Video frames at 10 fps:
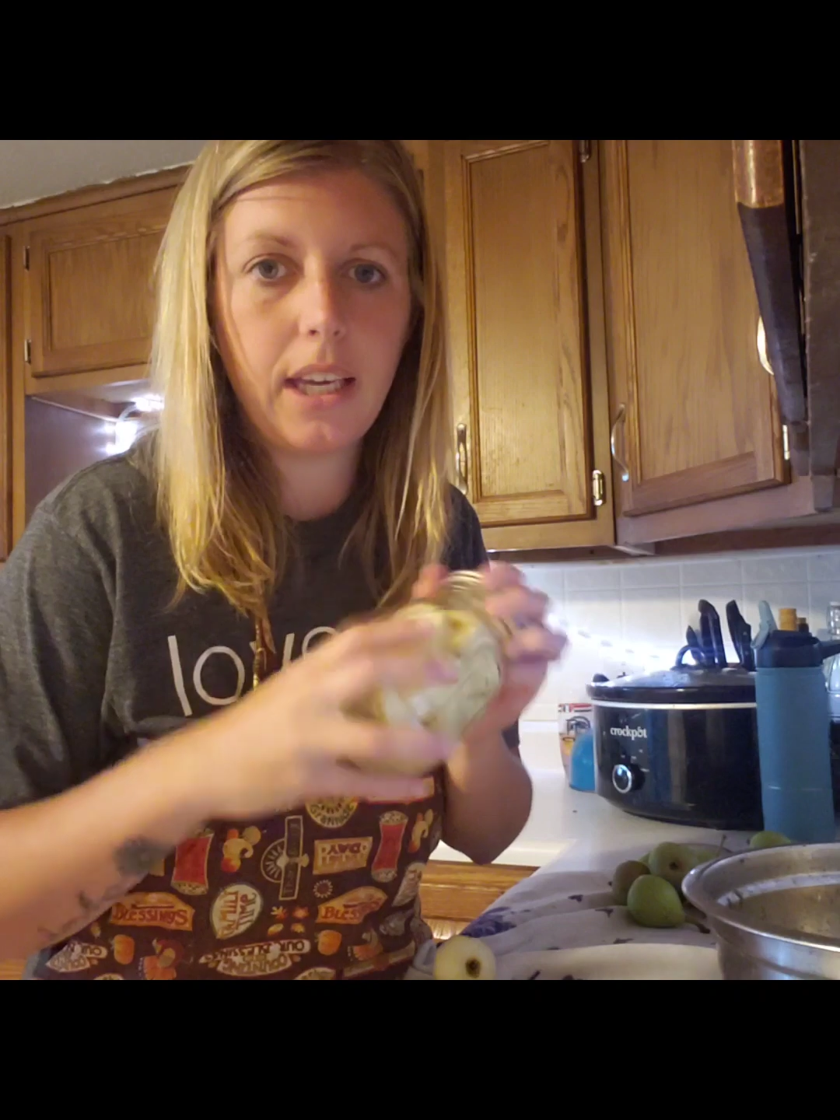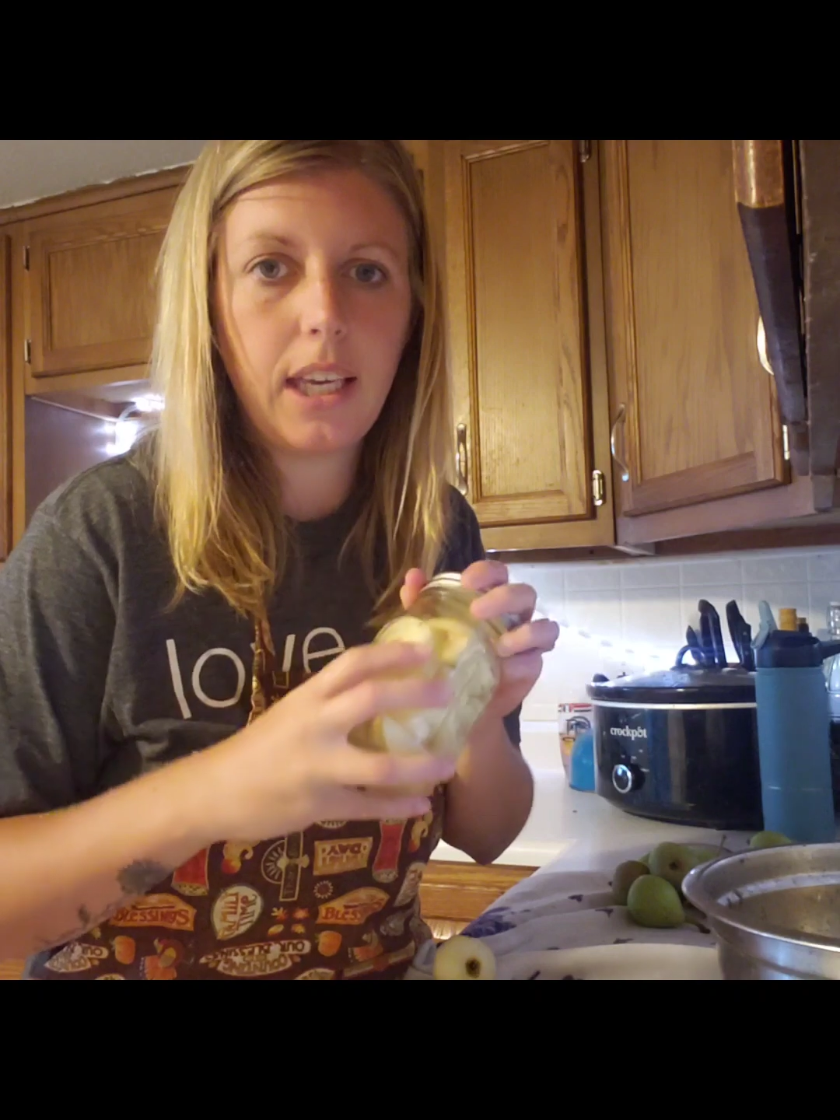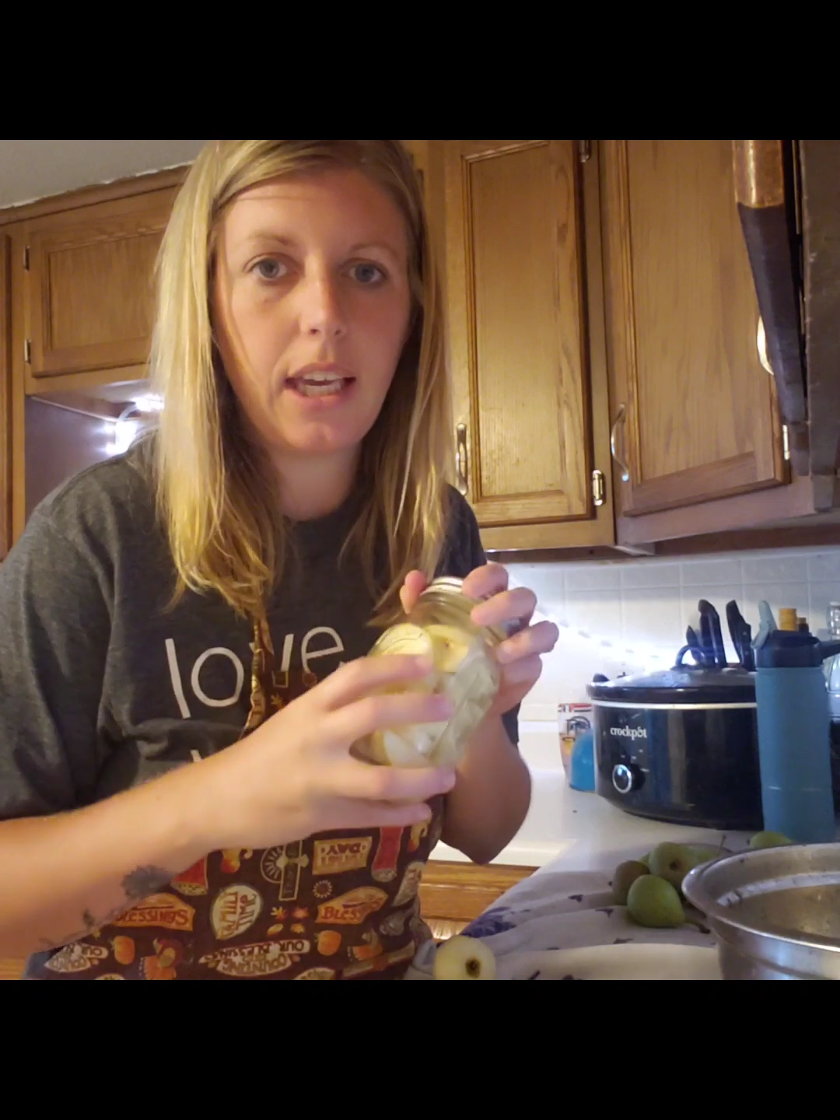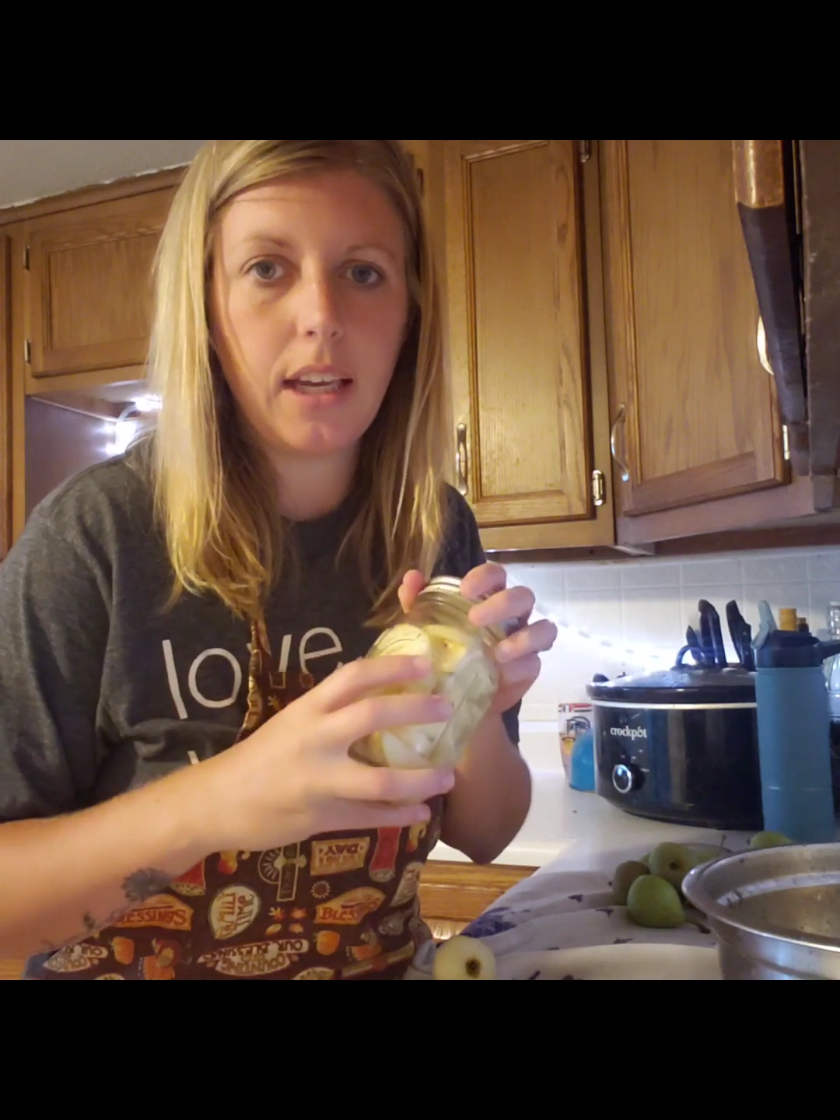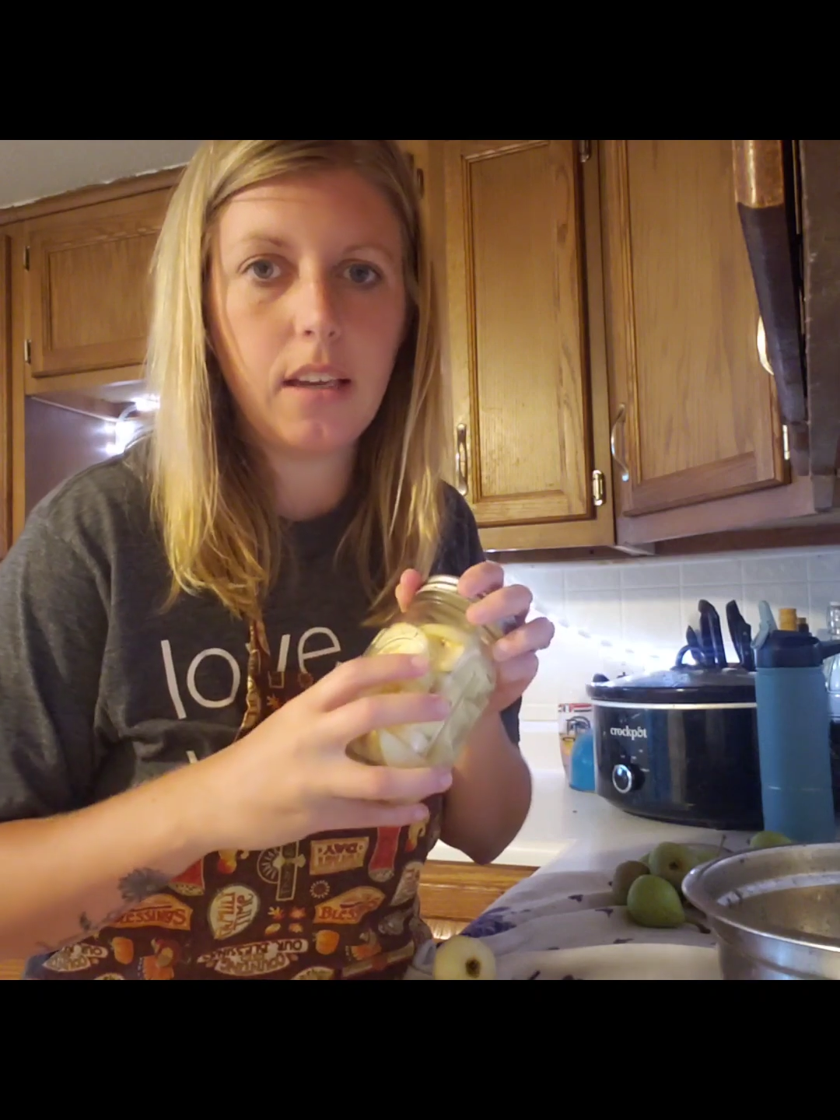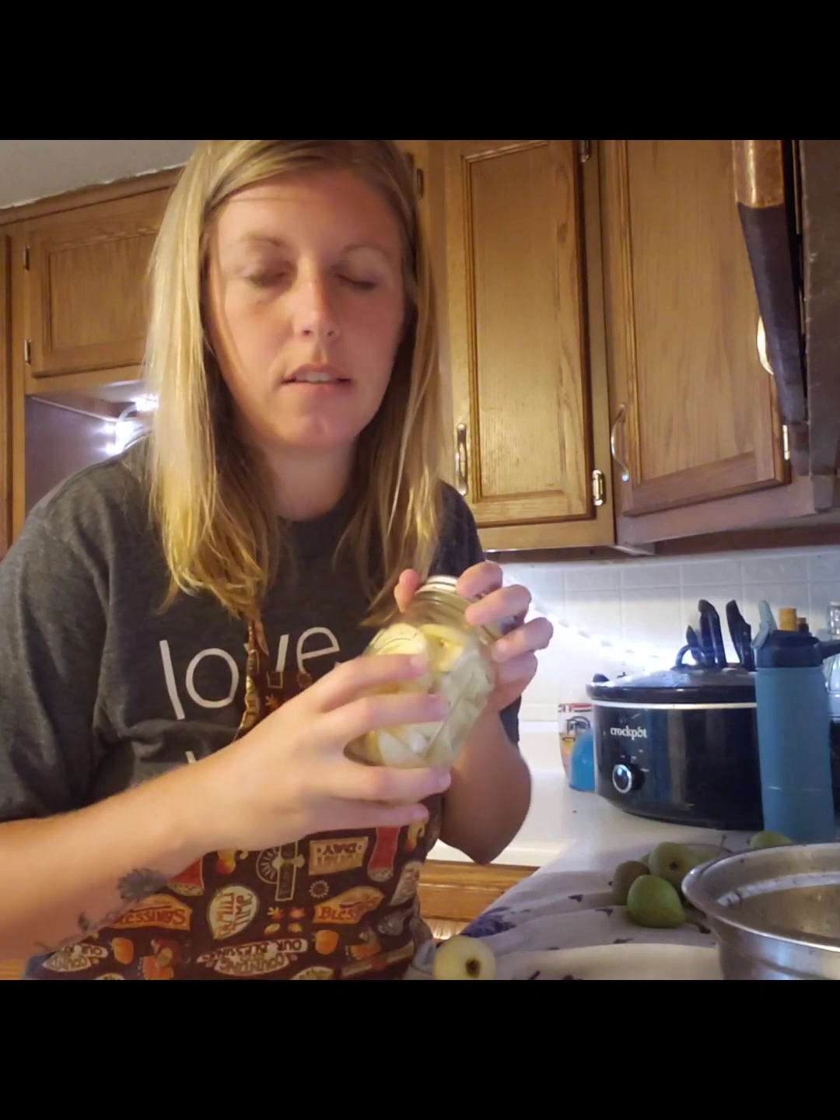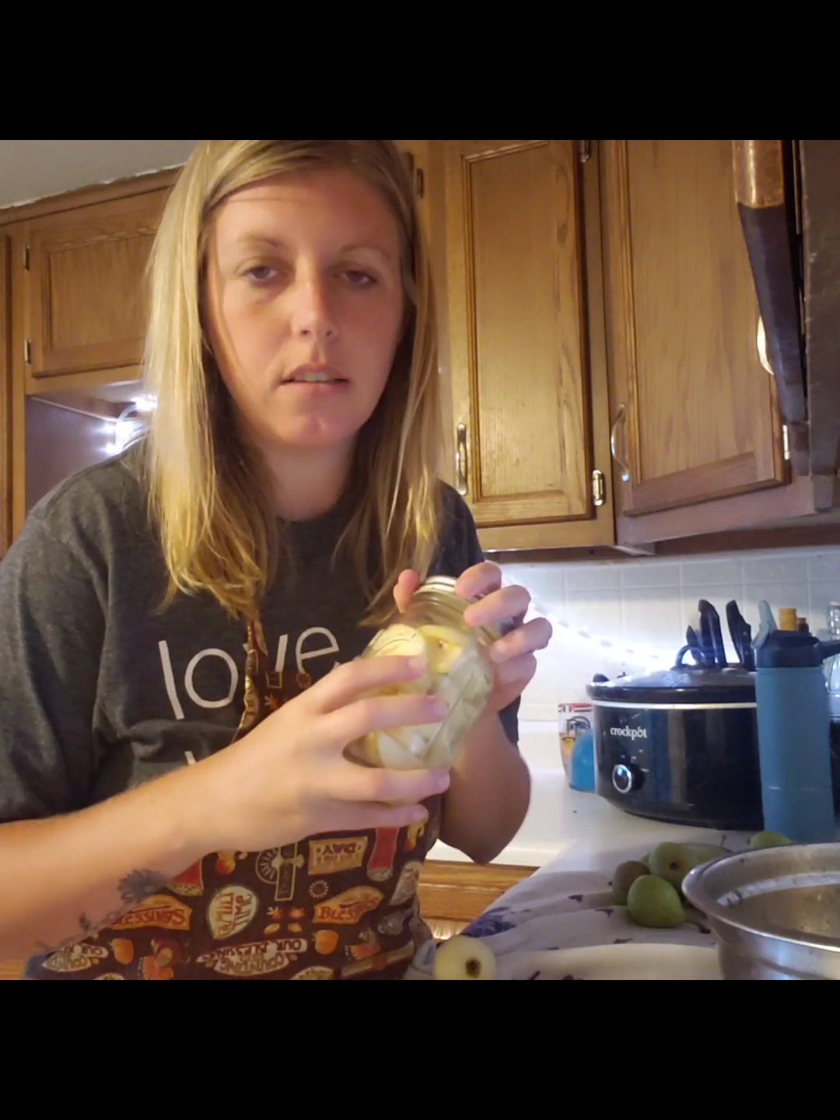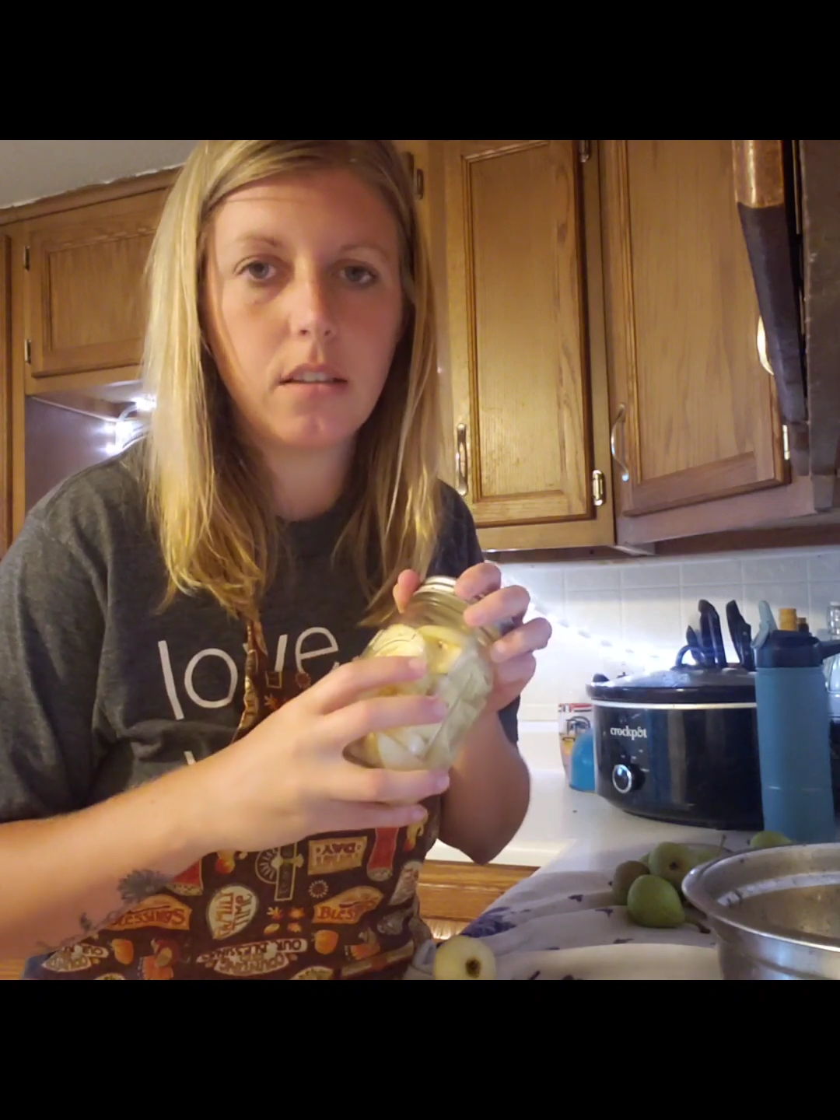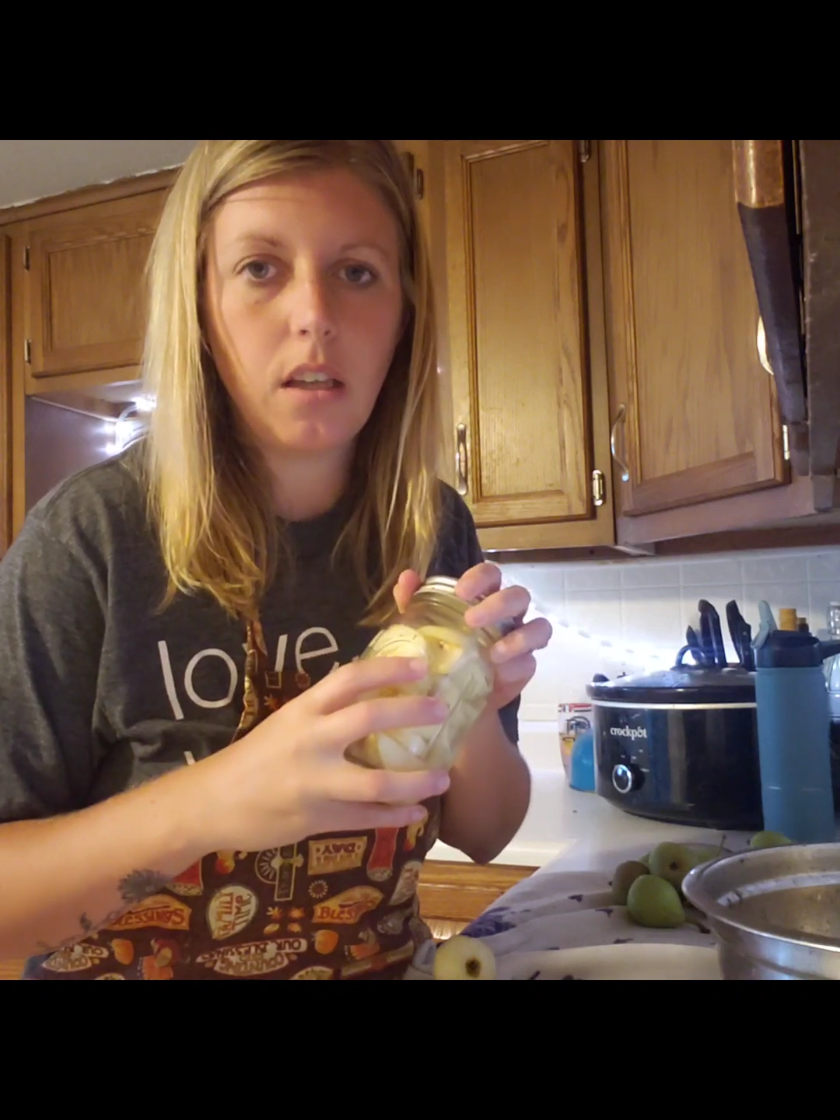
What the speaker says: can